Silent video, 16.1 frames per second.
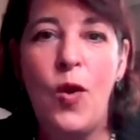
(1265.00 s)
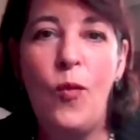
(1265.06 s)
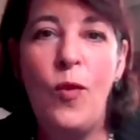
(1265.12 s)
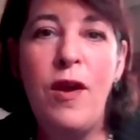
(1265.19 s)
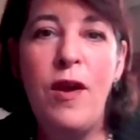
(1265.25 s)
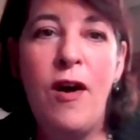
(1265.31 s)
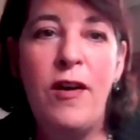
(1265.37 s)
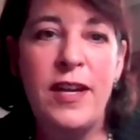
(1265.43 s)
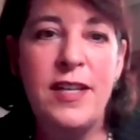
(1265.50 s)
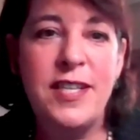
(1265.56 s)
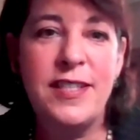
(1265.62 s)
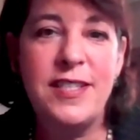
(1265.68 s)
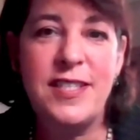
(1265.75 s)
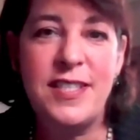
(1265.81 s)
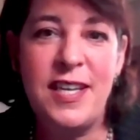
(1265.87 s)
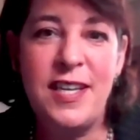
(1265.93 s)
we all get to
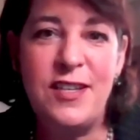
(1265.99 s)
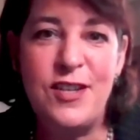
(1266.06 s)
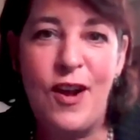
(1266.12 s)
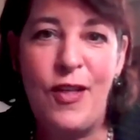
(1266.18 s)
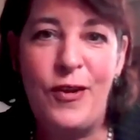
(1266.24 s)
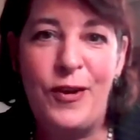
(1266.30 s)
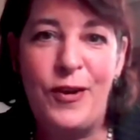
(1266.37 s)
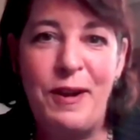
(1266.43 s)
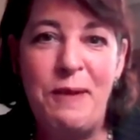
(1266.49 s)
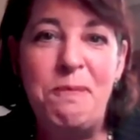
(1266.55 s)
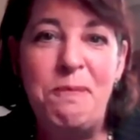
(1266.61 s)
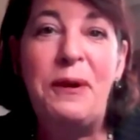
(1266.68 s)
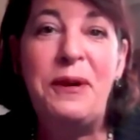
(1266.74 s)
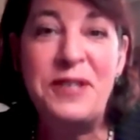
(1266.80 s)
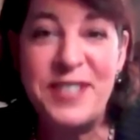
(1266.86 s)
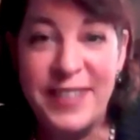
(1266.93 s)
see each other in
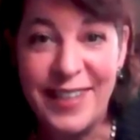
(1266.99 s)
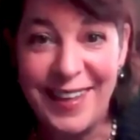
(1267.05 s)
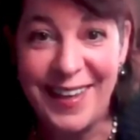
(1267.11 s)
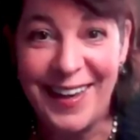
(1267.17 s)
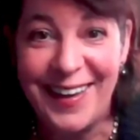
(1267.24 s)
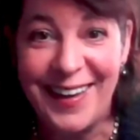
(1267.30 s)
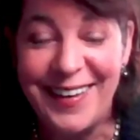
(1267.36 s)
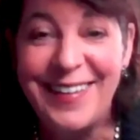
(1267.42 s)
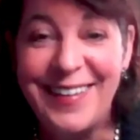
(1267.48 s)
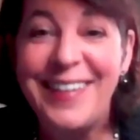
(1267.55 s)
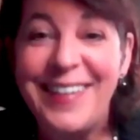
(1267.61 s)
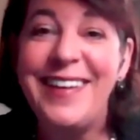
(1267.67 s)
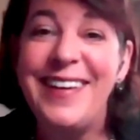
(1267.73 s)
person again.